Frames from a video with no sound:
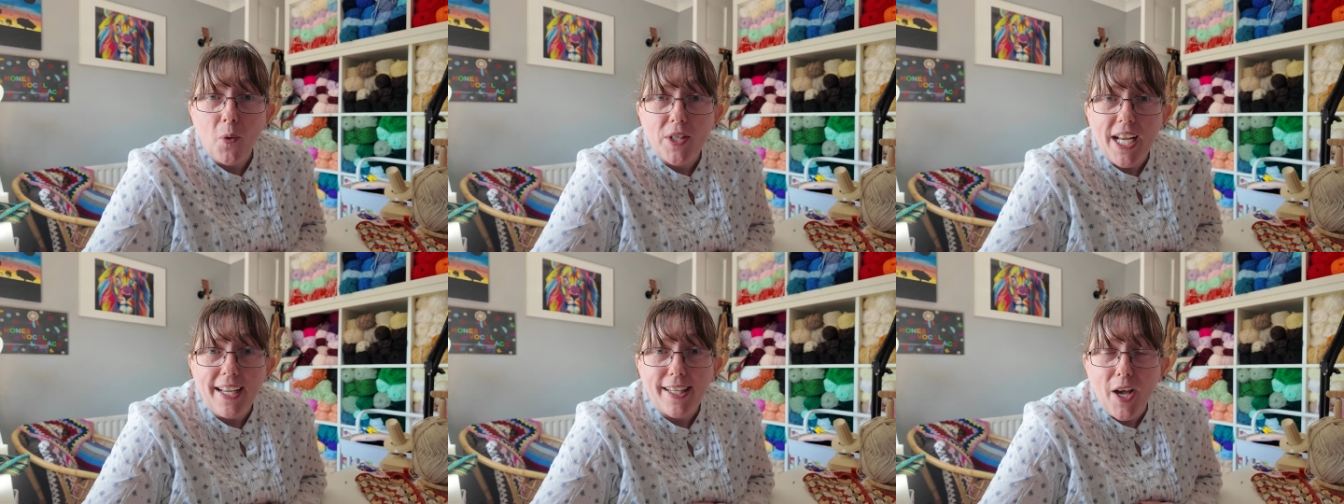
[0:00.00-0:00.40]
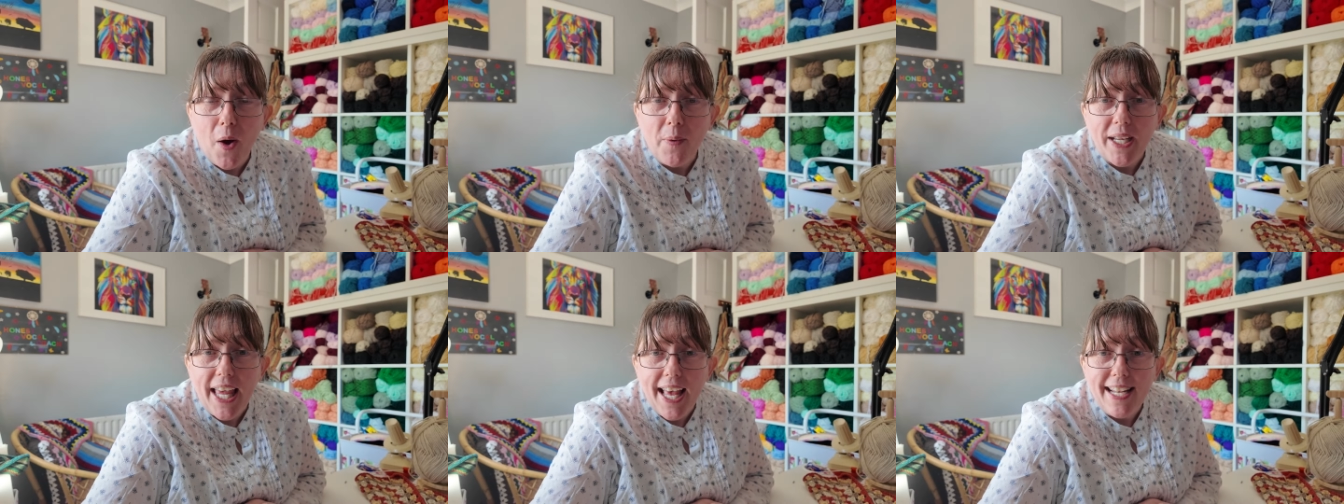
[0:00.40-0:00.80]
would I go
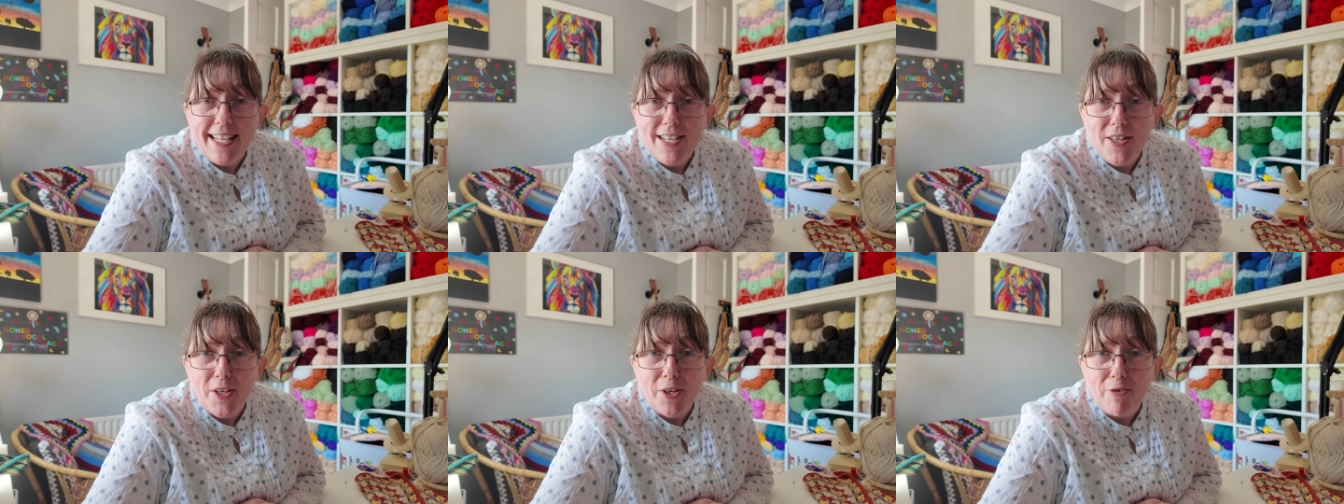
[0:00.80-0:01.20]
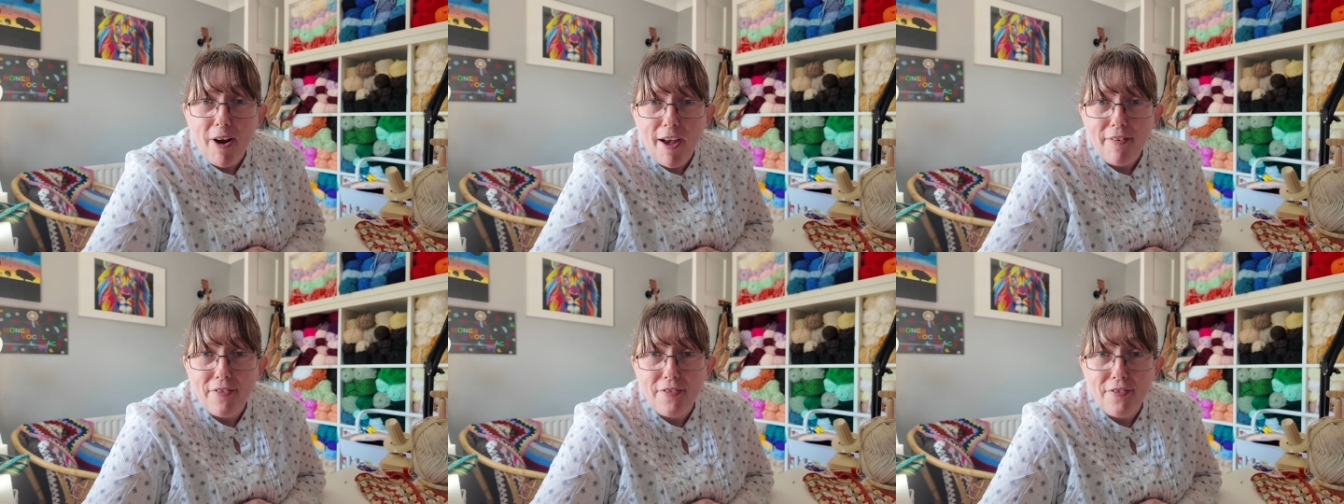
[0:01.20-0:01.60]
again to the
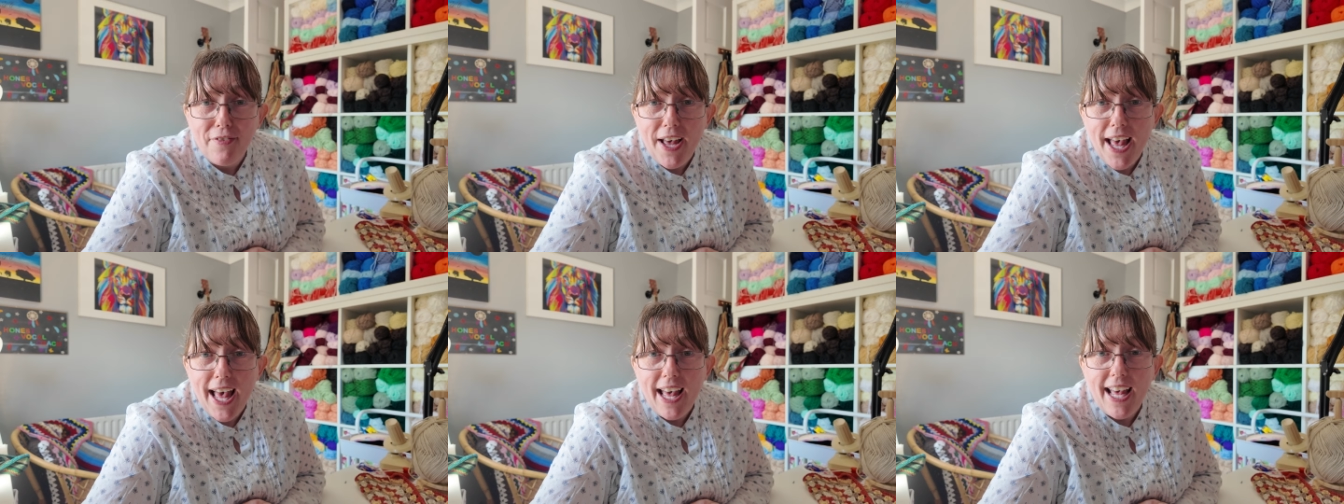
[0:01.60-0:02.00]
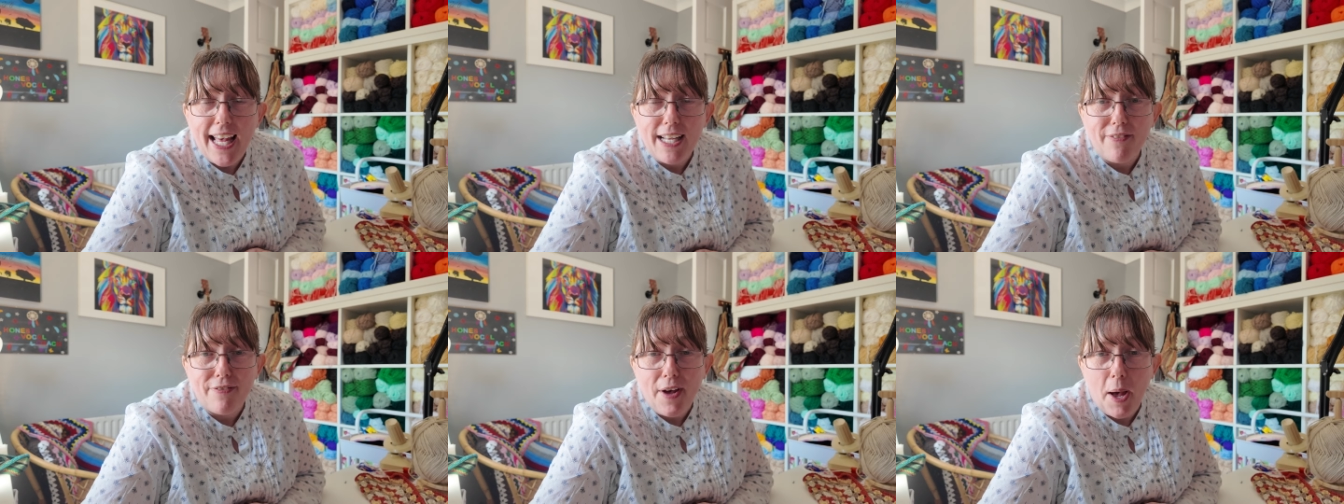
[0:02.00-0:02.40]
craft fair
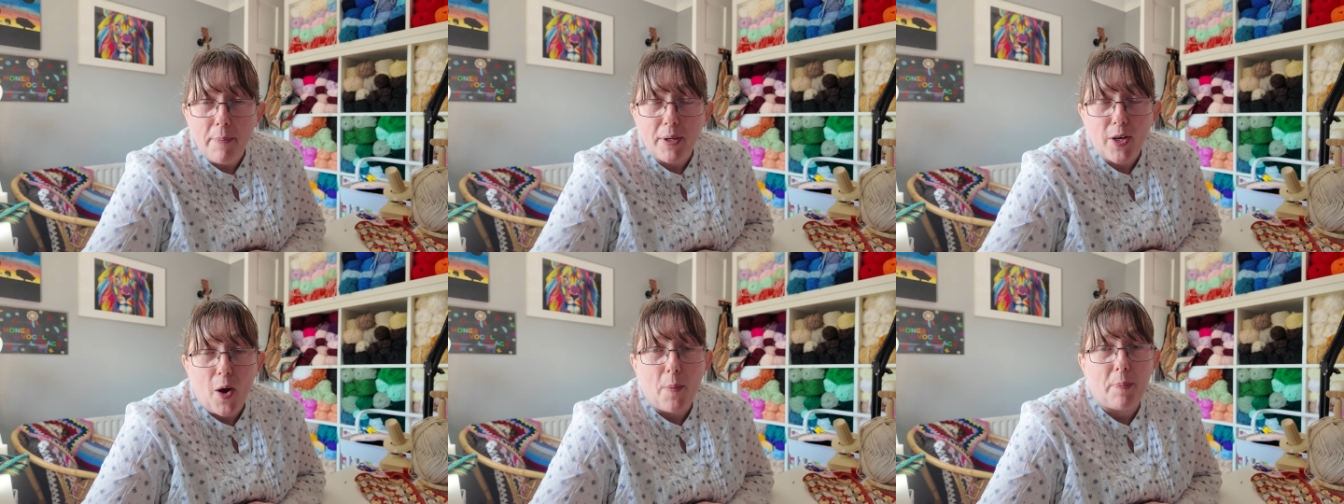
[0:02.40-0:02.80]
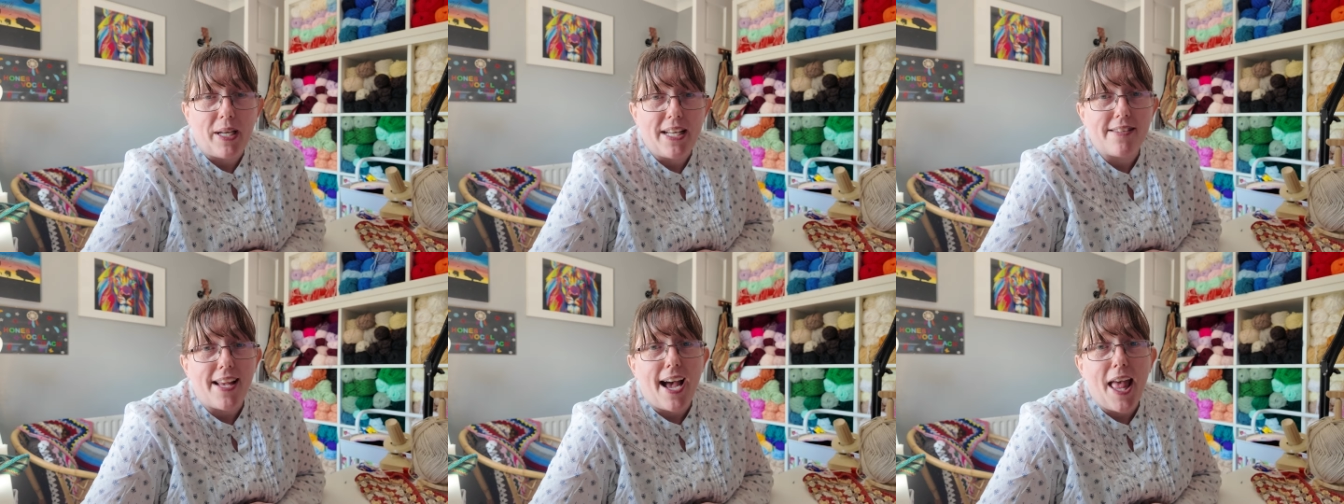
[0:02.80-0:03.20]
at Farmer
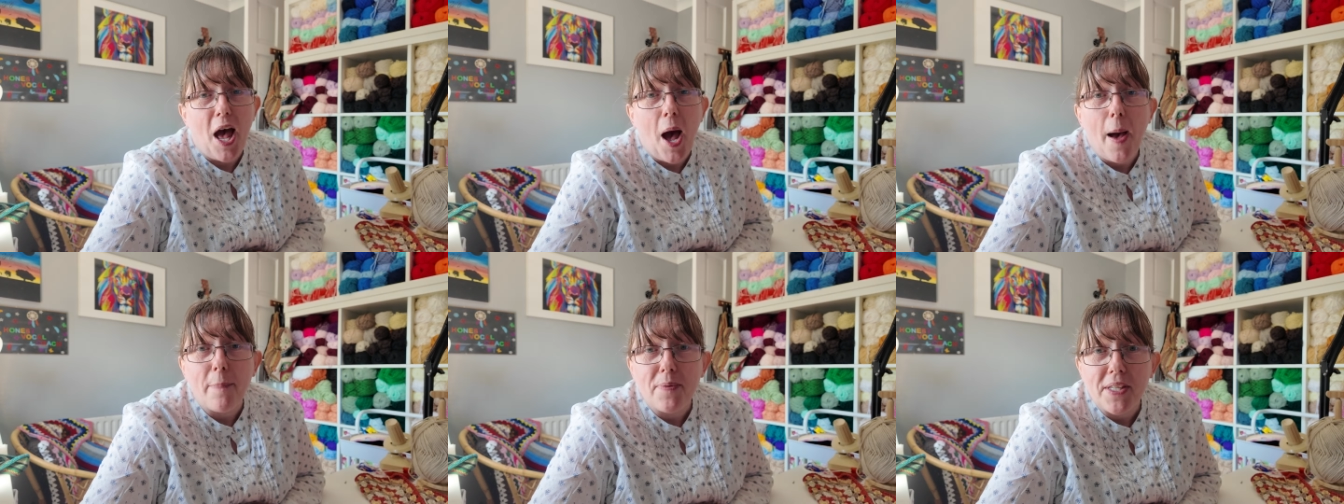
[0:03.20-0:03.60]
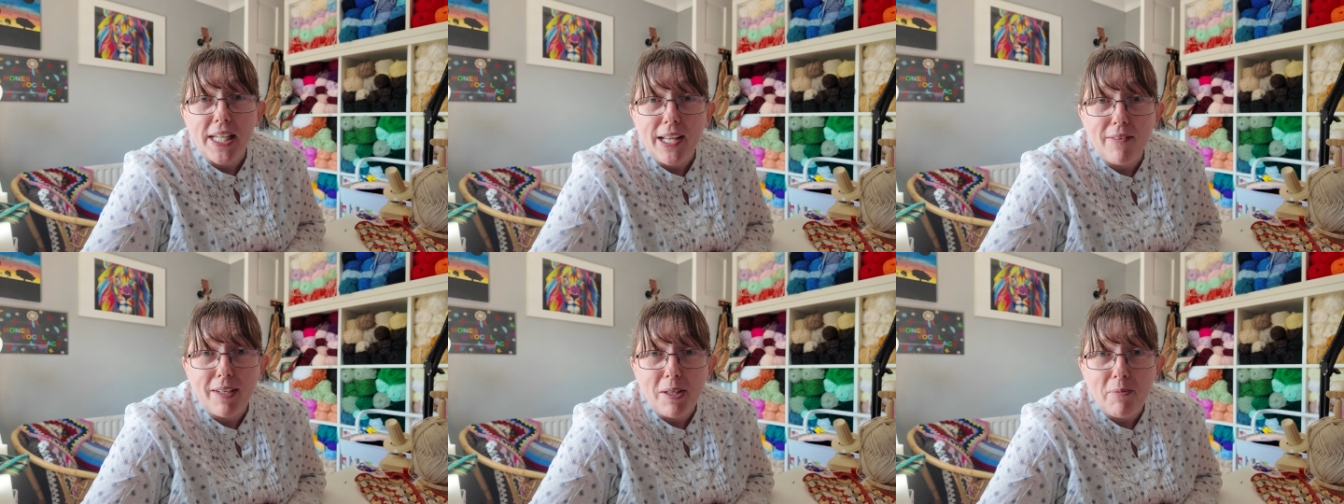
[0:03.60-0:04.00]
Copley's? I
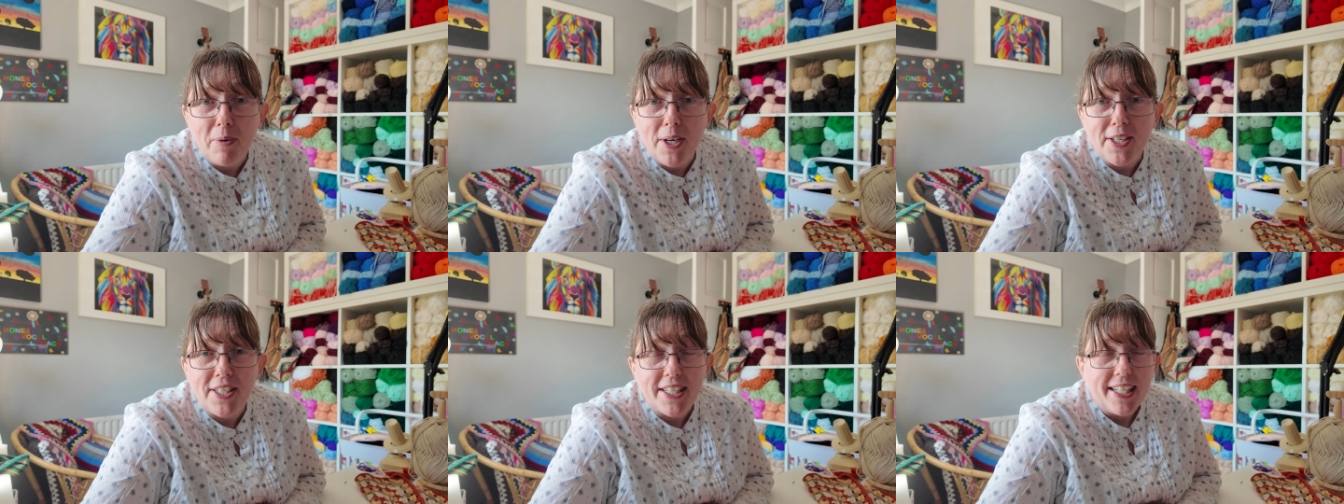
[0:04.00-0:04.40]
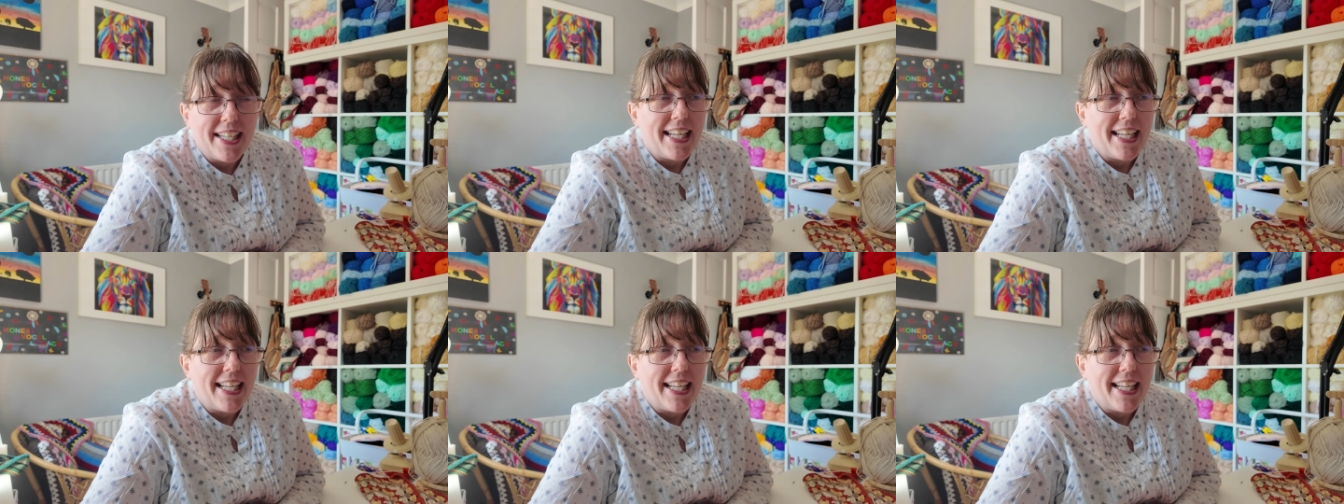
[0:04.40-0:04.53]
absolutely would.